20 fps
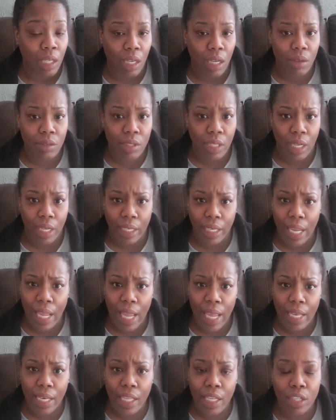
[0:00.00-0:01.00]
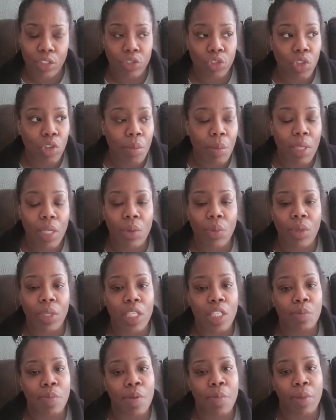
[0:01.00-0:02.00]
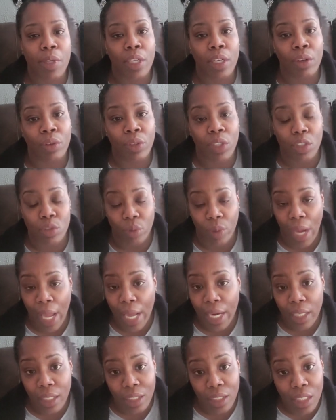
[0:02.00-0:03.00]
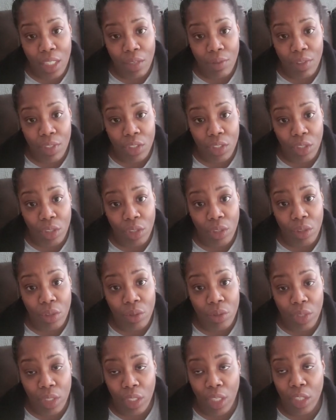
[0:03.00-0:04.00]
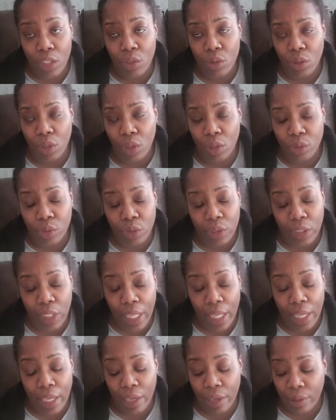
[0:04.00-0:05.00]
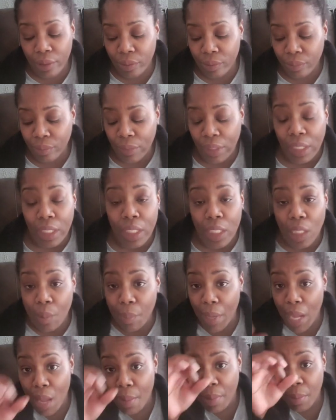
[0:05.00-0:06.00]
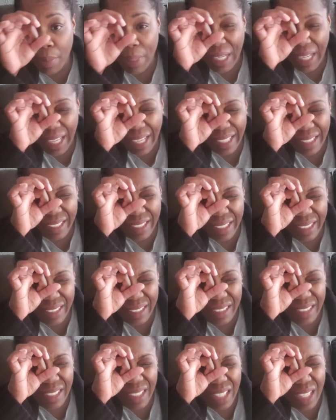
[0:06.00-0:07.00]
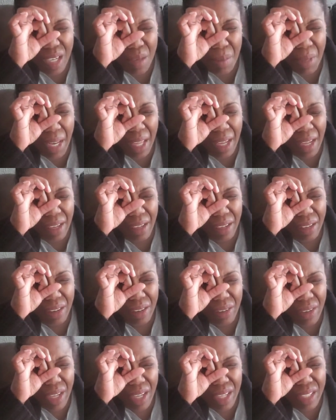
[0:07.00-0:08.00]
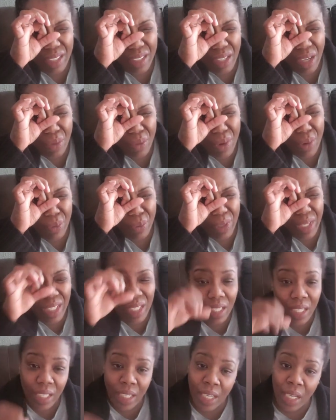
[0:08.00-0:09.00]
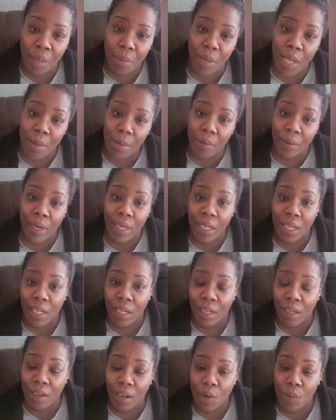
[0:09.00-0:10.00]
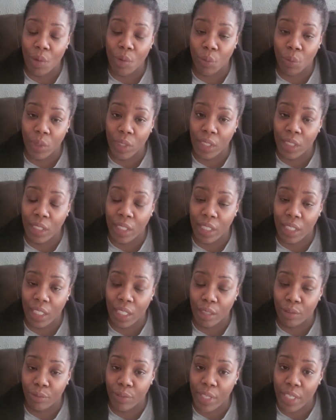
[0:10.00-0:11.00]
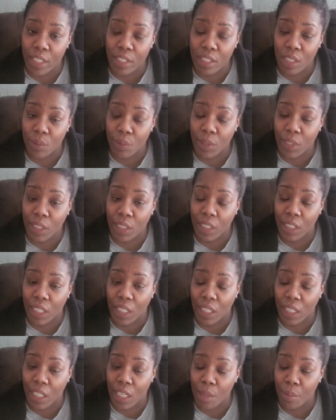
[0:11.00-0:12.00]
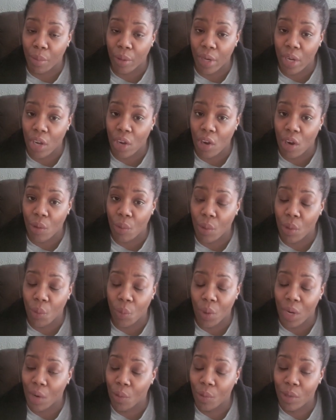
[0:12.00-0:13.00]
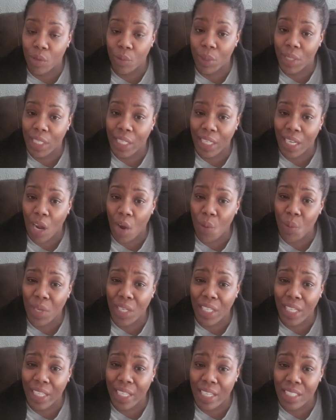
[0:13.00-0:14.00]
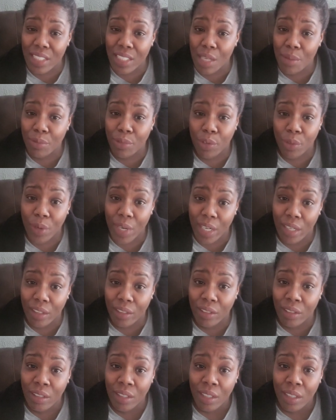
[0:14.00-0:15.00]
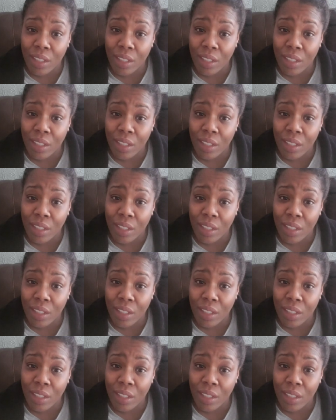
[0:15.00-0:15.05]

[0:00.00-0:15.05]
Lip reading: I was like, yeah, because normally when these people get on these reality TV shows and they do the ultrasound, the baby be like this. And I'm like, okay, are we really looking at a baby right now? Are we really looking at a fetus? Are we looking at an embryo? Or what are we looking? Are we looking at something for real?